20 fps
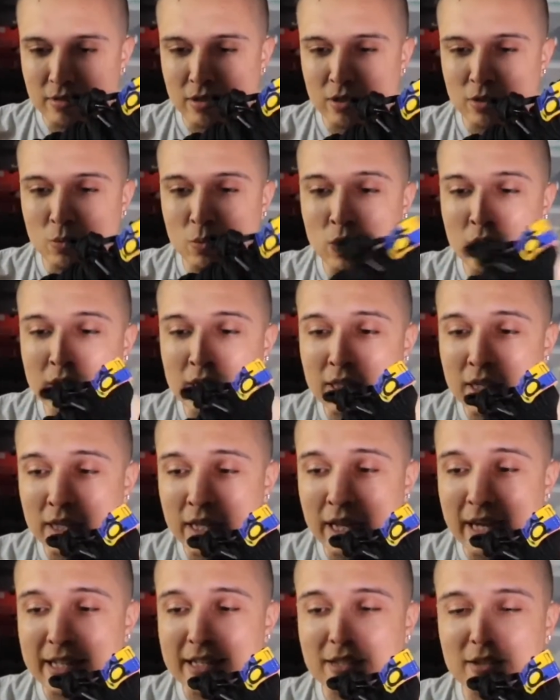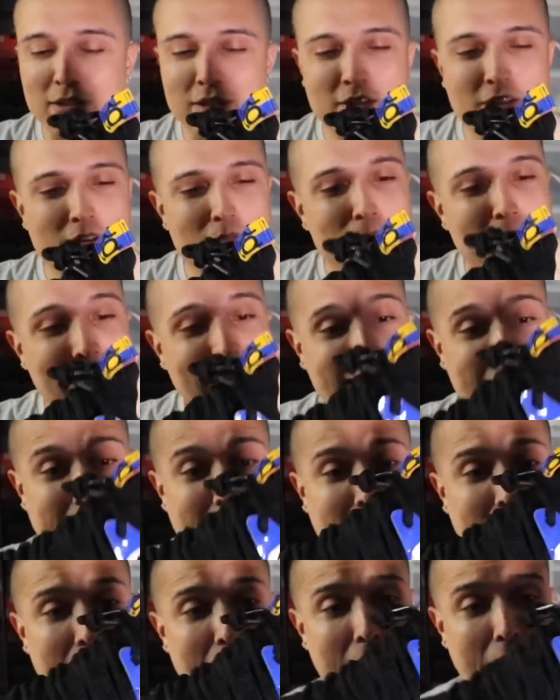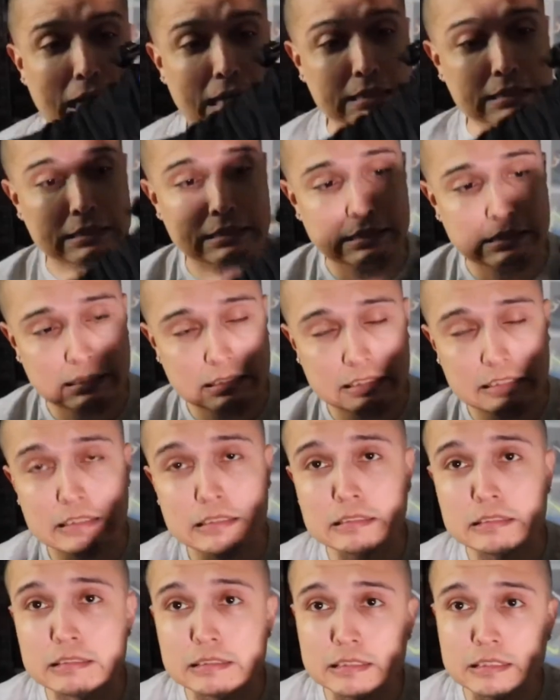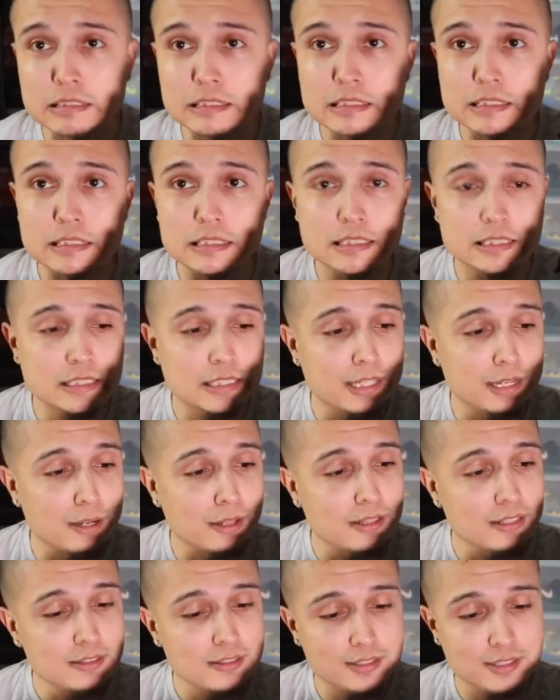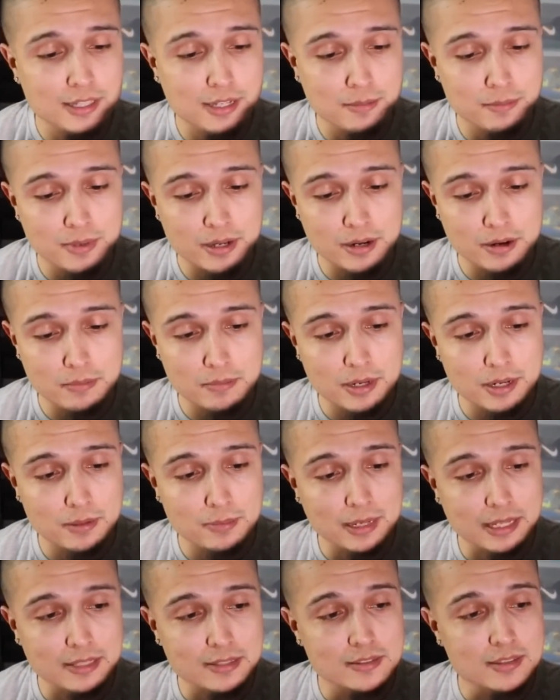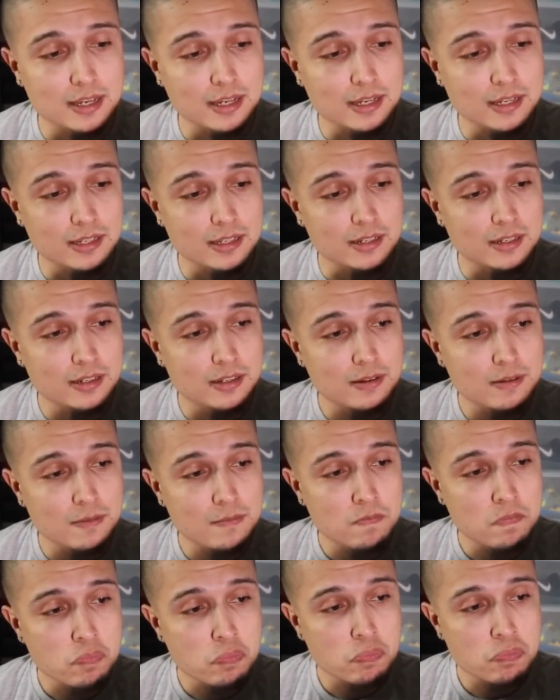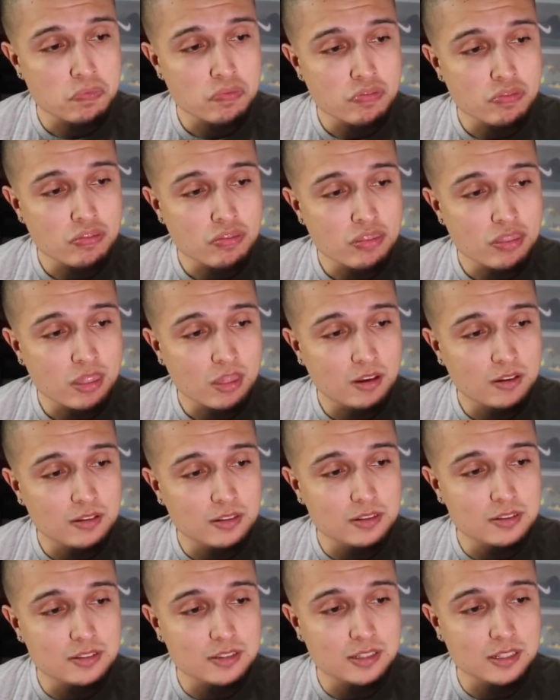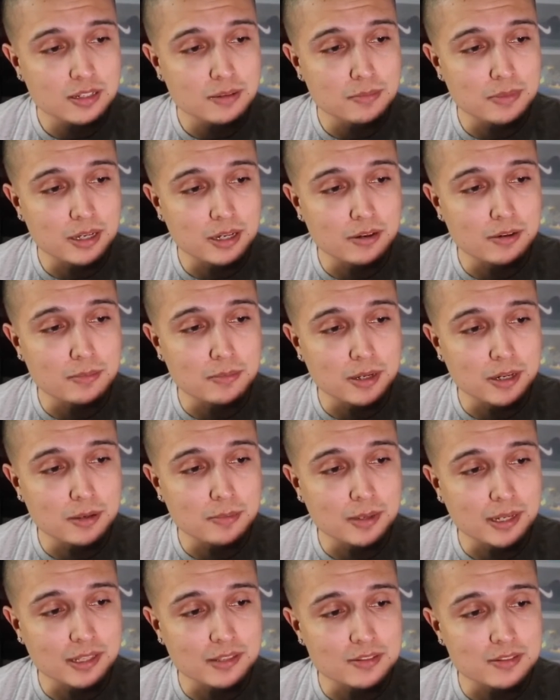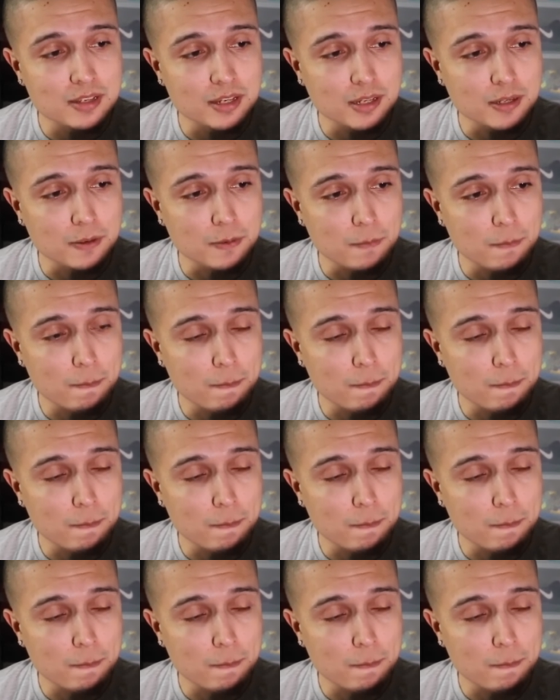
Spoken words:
The one thing oh my gosh, this is getting better and better by the second. This is getting better and better by the second.